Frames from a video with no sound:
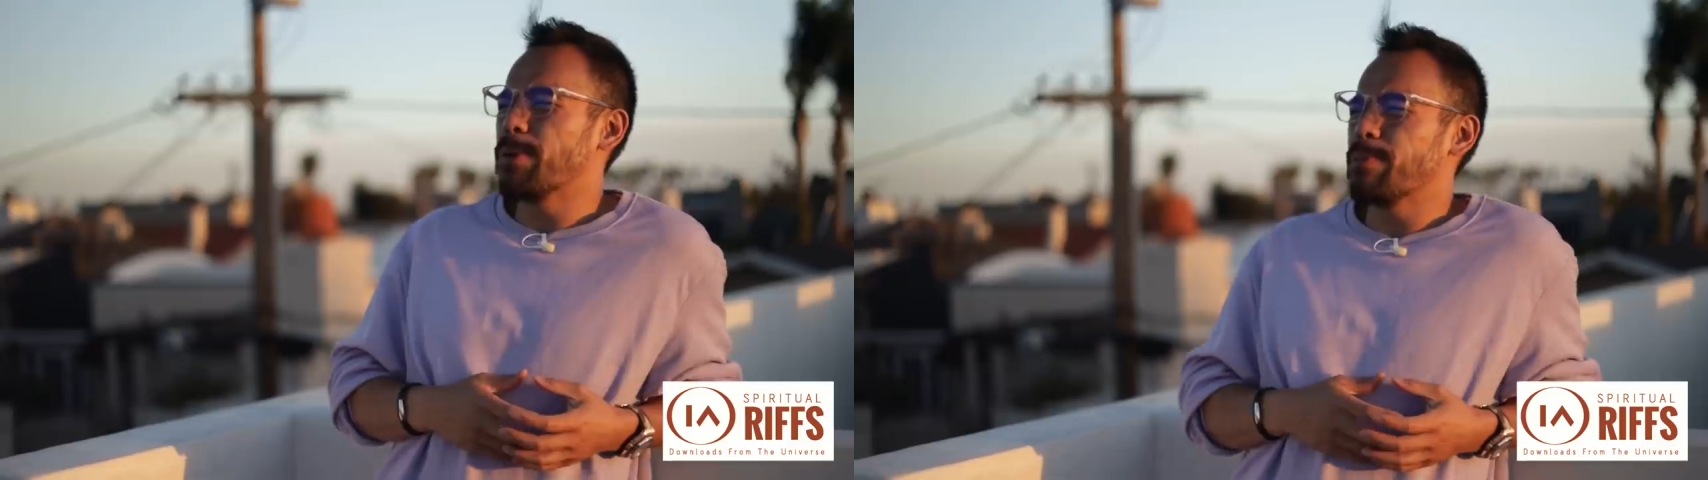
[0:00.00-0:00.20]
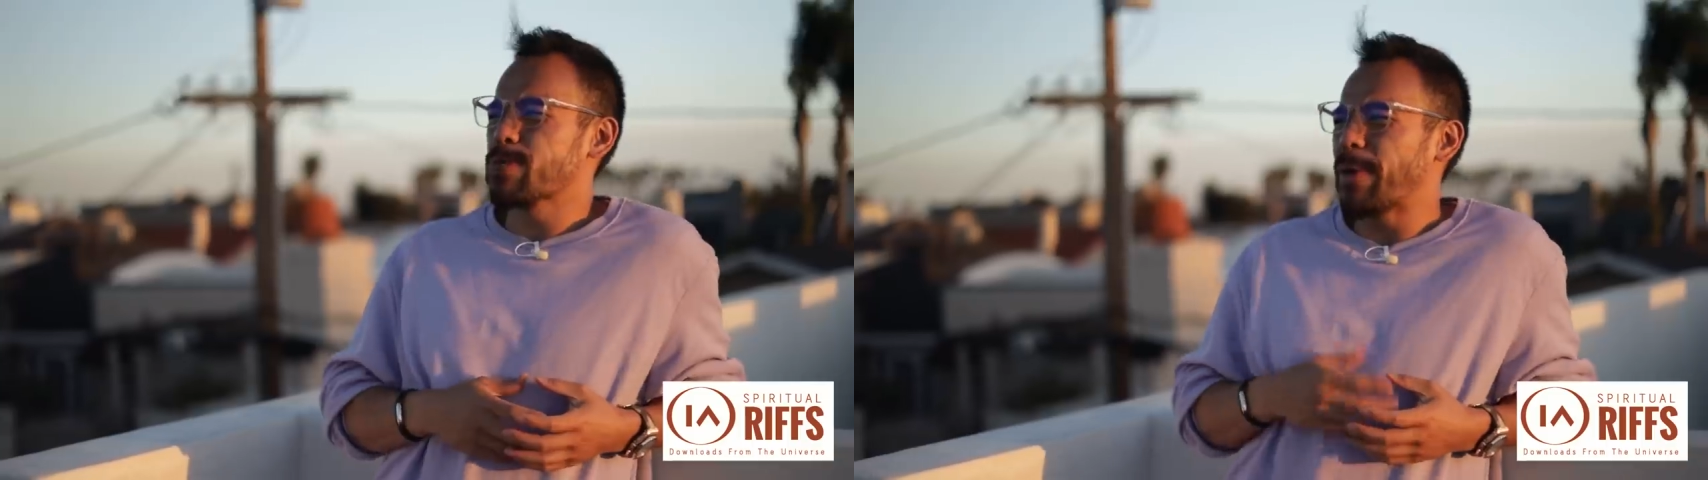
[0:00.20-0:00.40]

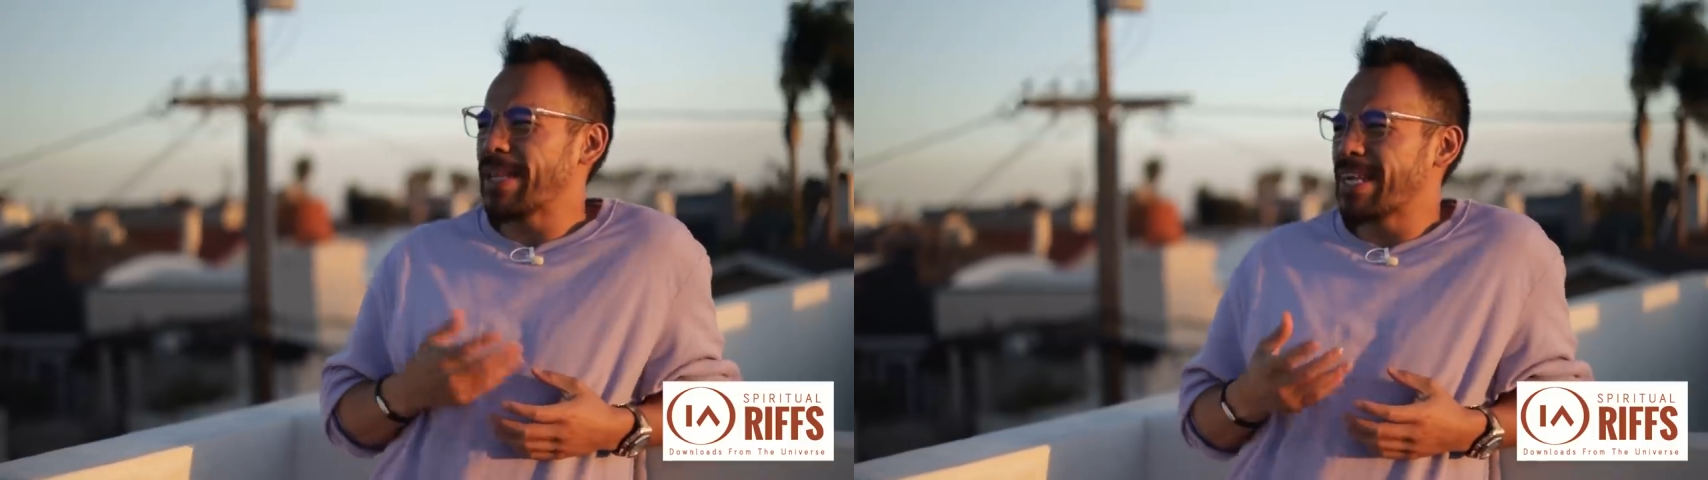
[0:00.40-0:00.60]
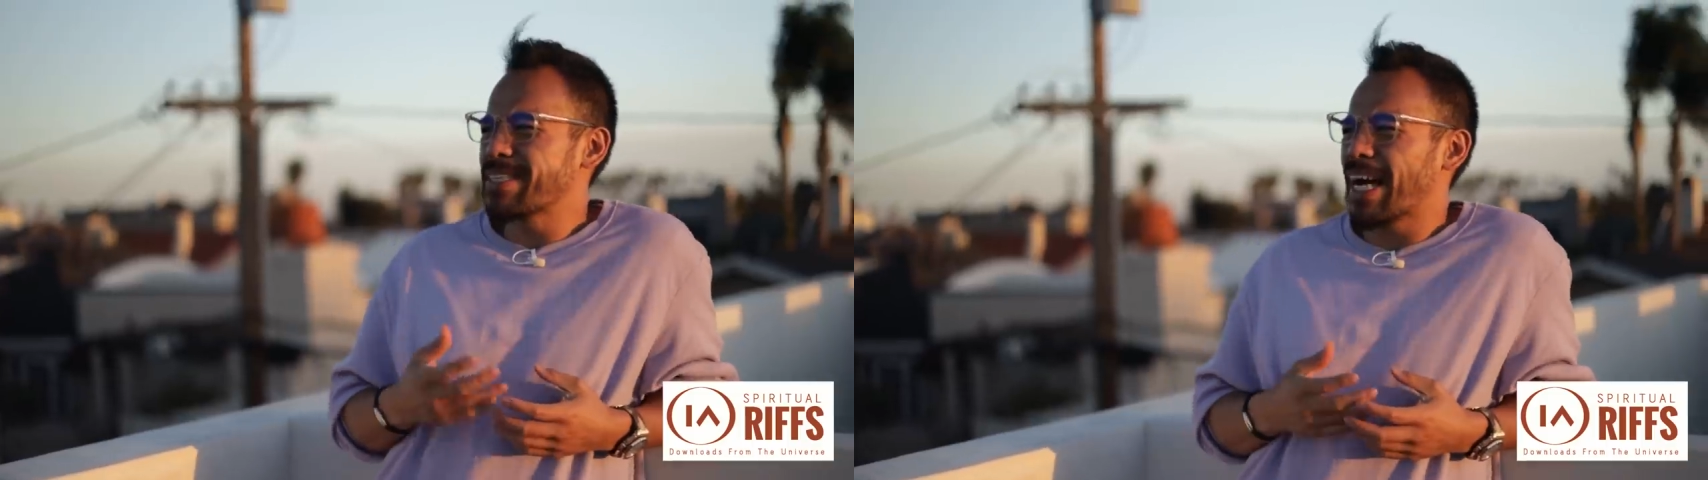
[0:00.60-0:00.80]
people
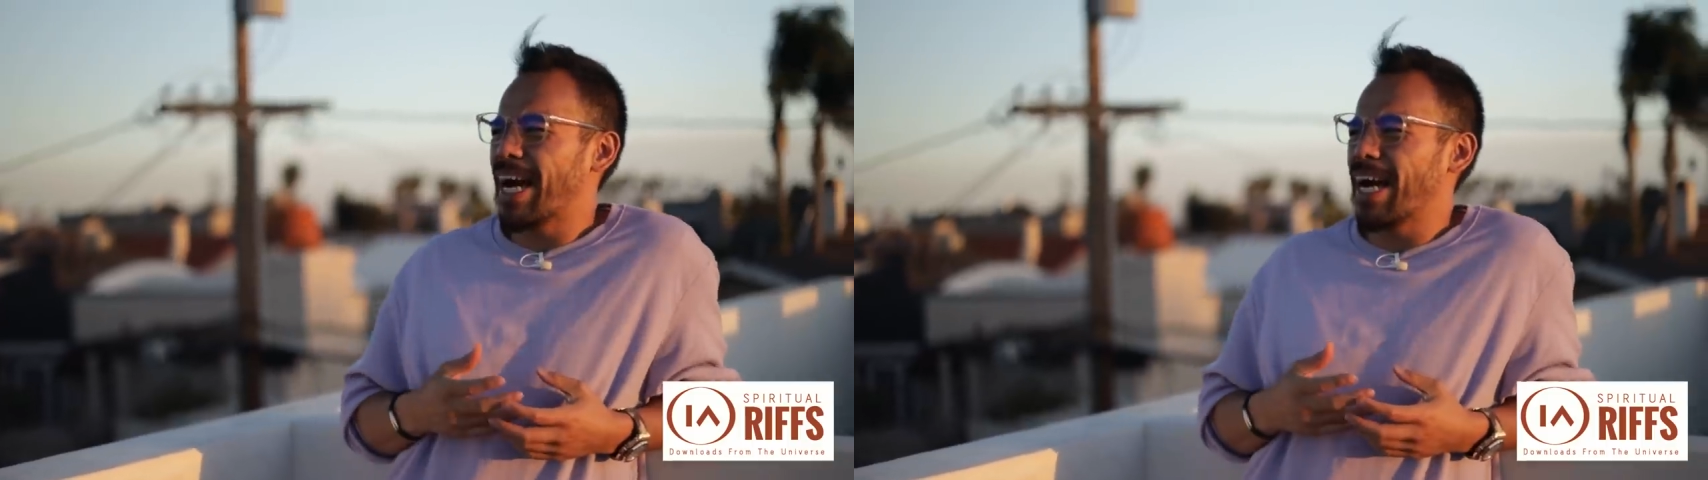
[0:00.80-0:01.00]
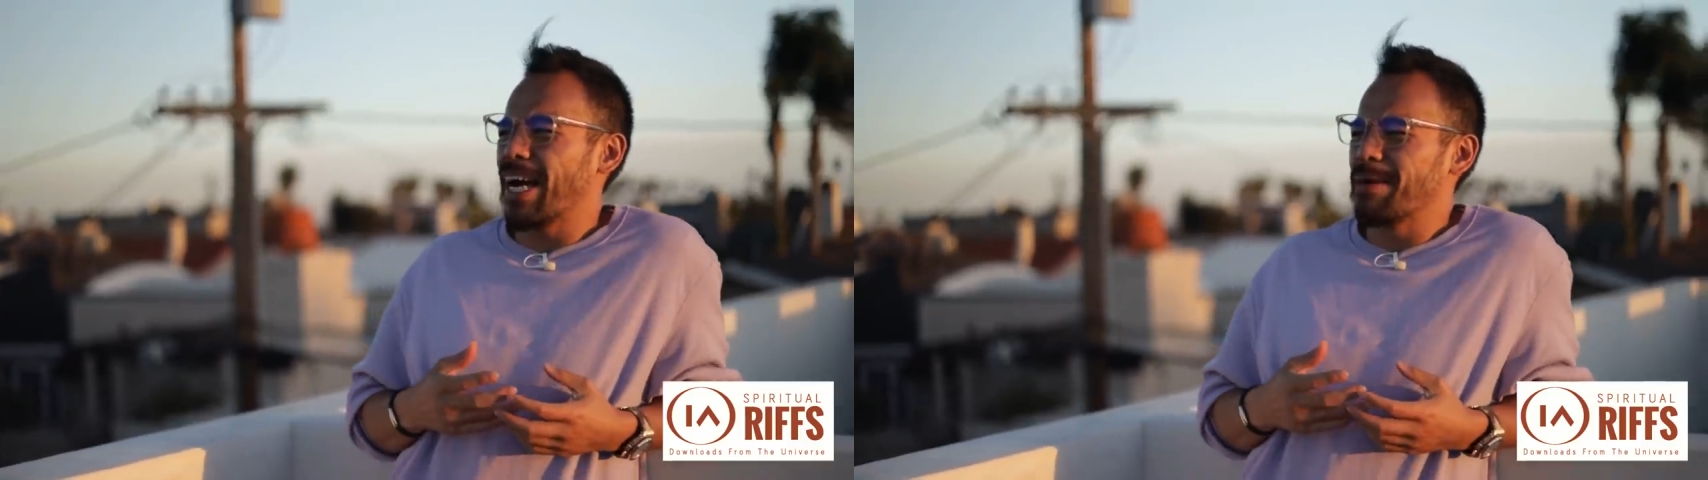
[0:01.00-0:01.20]
spend their
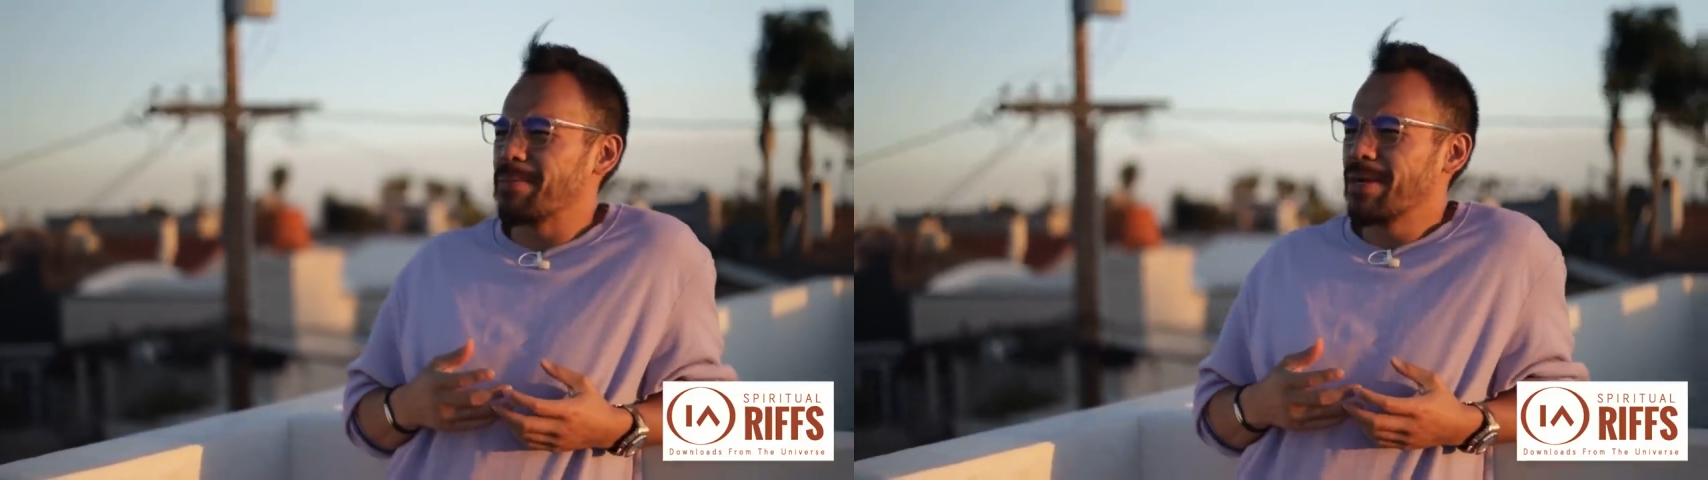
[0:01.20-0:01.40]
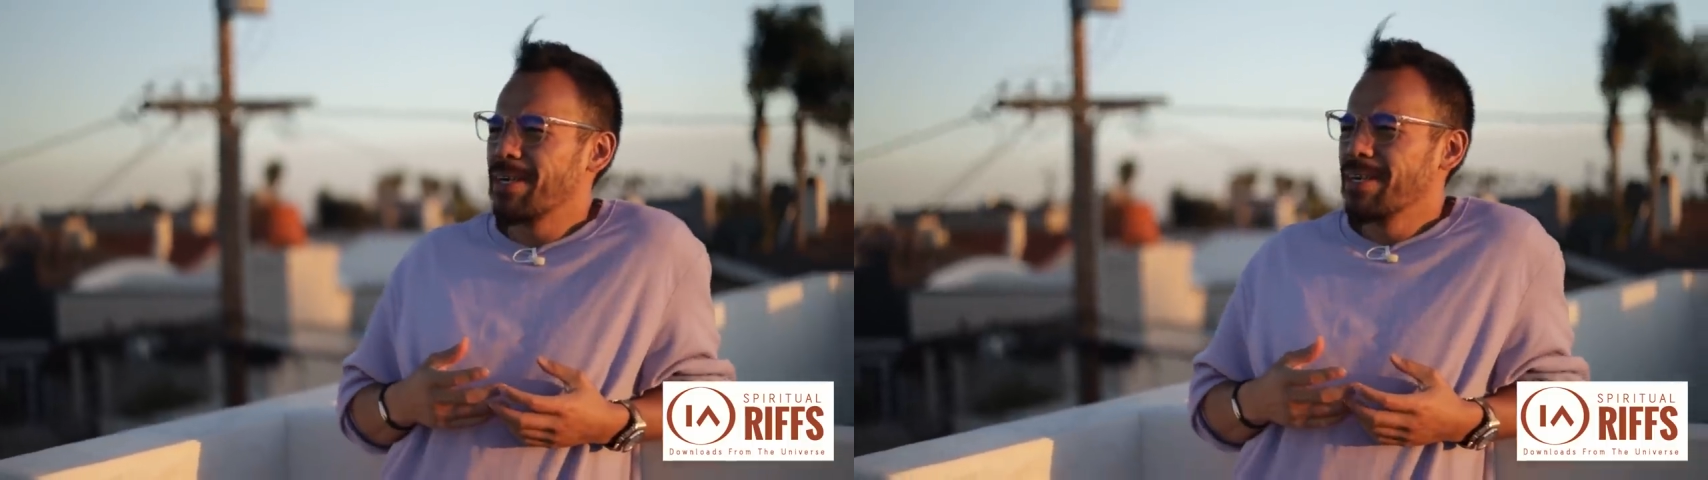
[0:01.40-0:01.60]
time